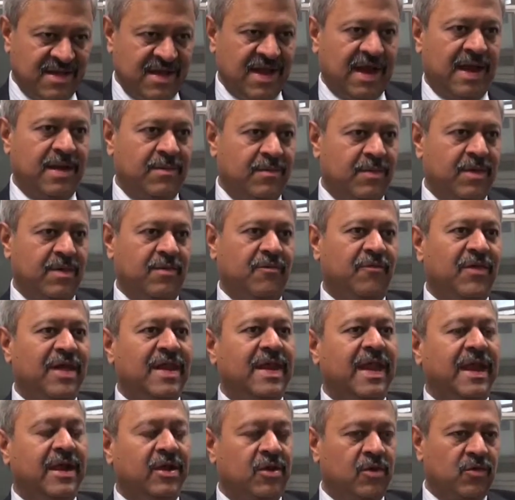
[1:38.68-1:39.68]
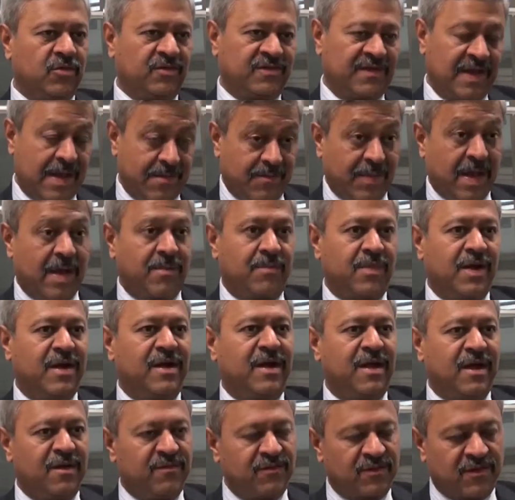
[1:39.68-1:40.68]
and we need to step up in
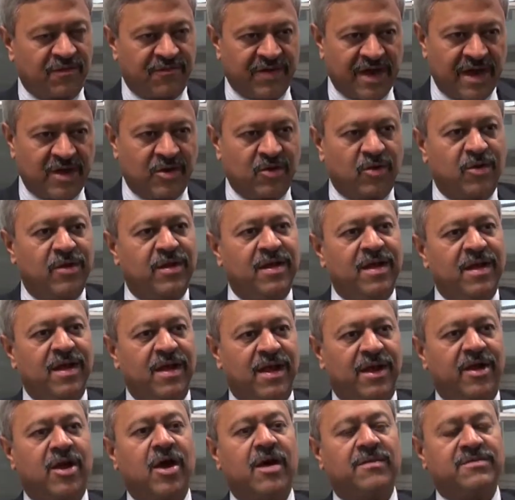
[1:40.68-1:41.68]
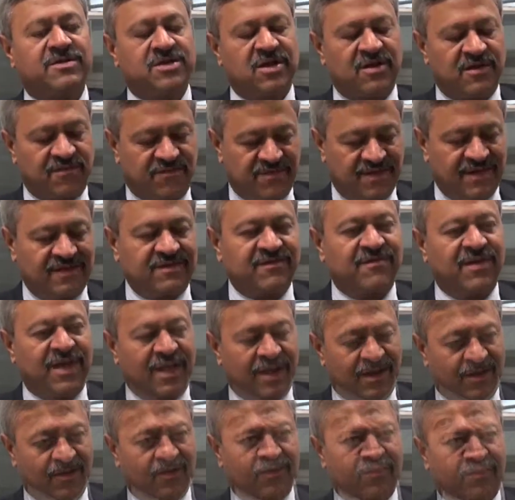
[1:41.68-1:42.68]
terms of our own adoption of these
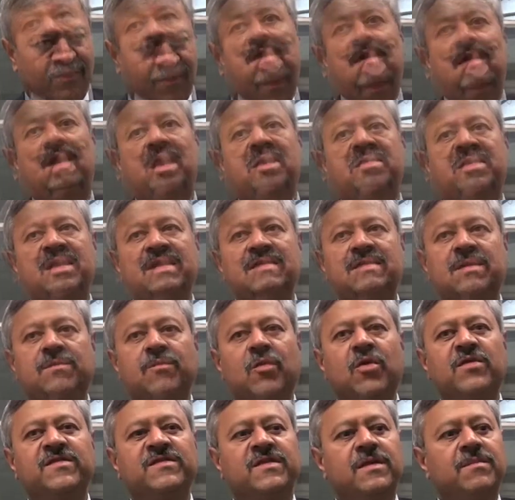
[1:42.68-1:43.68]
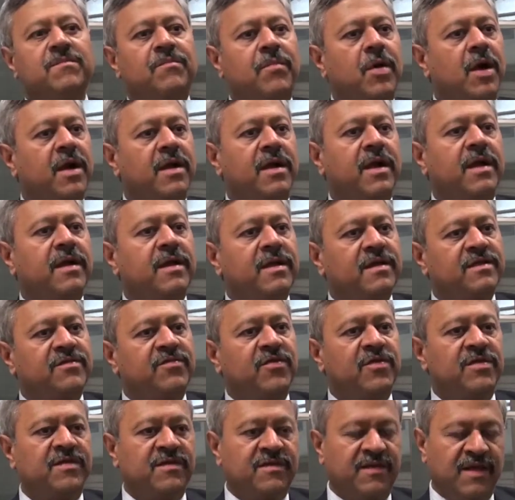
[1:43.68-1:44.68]
values. I think the most important is
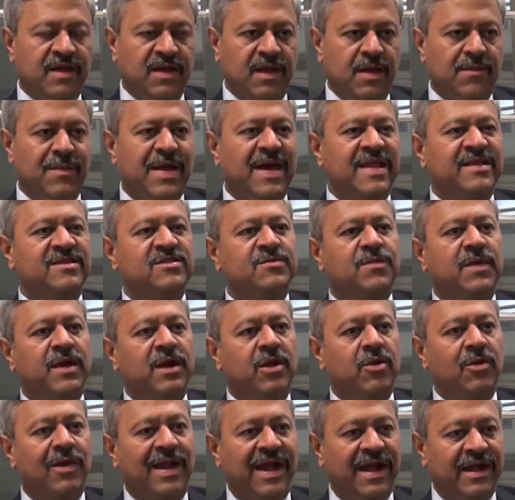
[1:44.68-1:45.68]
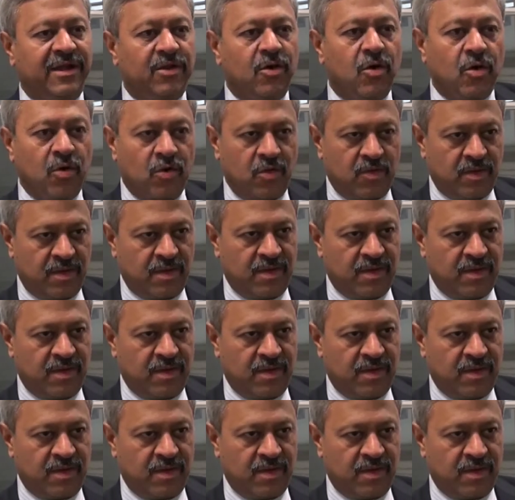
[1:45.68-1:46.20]
for the senior management to let go.